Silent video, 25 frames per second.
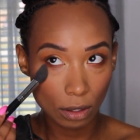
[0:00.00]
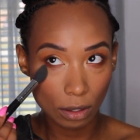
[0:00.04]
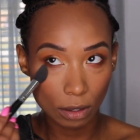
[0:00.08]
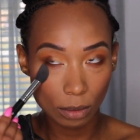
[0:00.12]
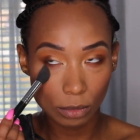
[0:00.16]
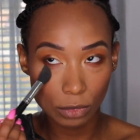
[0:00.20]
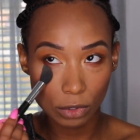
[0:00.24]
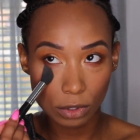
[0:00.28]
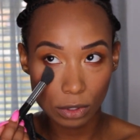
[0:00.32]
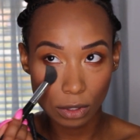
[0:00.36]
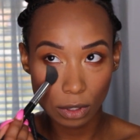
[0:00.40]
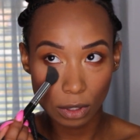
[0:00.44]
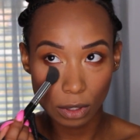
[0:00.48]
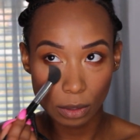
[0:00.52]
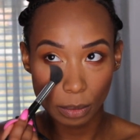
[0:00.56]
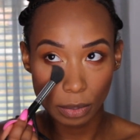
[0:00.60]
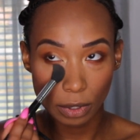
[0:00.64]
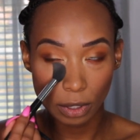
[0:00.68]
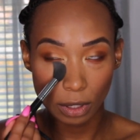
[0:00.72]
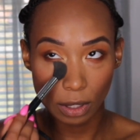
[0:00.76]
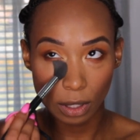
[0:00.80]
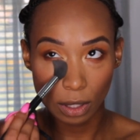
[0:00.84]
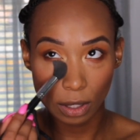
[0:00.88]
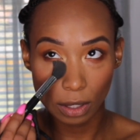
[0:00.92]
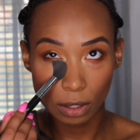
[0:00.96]
I'm just going to
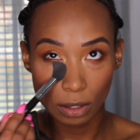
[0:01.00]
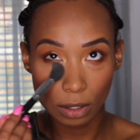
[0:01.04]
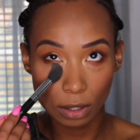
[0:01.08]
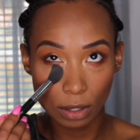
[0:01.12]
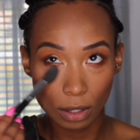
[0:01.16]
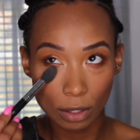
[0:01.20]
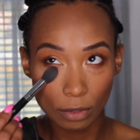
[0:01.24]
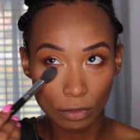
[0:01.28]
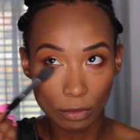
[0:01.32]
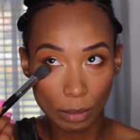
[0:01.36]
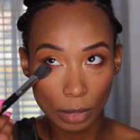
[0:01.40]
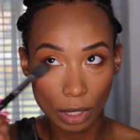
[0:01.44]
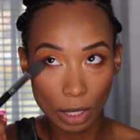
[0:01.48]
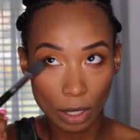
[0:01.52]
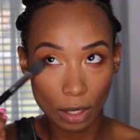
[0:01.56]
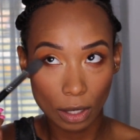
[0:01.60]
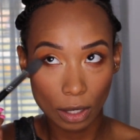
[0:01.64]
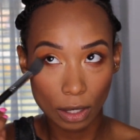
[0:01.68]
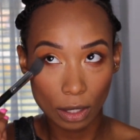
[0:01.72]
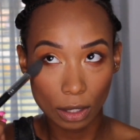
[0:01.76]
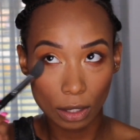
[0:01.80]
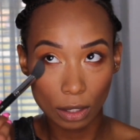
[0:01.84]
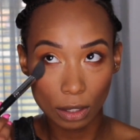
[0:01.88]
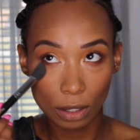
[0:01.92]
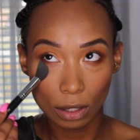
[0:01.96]
put that underneath my
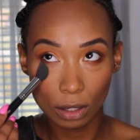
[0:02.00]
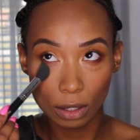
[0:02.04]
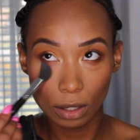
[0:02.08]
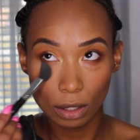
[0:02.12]
eye.